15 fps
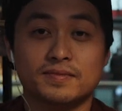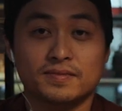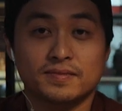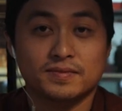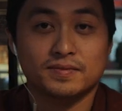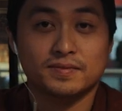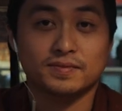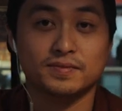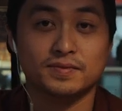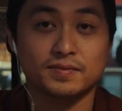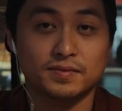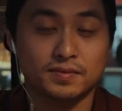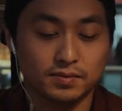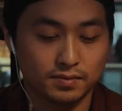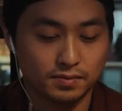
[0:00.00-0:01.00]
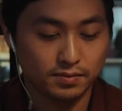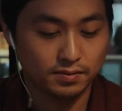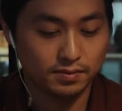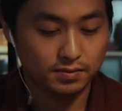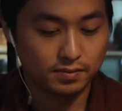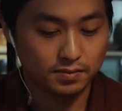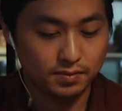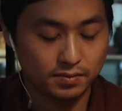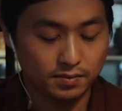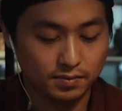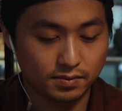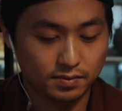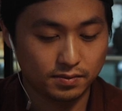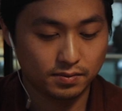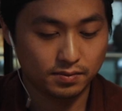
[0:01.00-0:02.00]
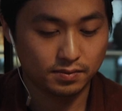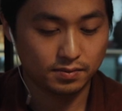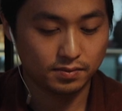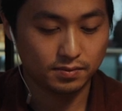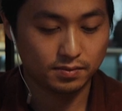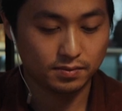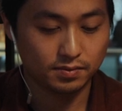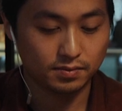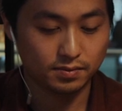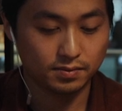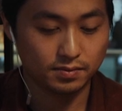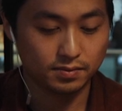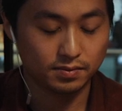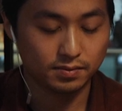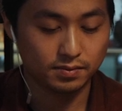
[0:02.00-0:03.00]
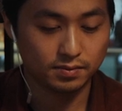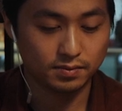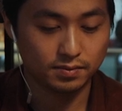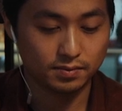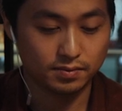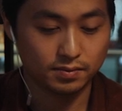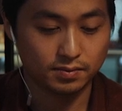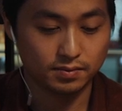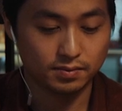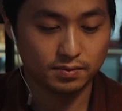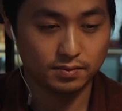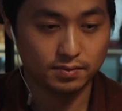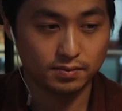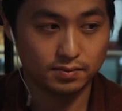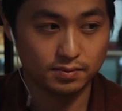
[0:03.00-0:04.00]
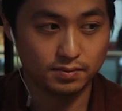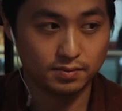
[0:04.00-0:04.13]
No words are spoken by the person on screen.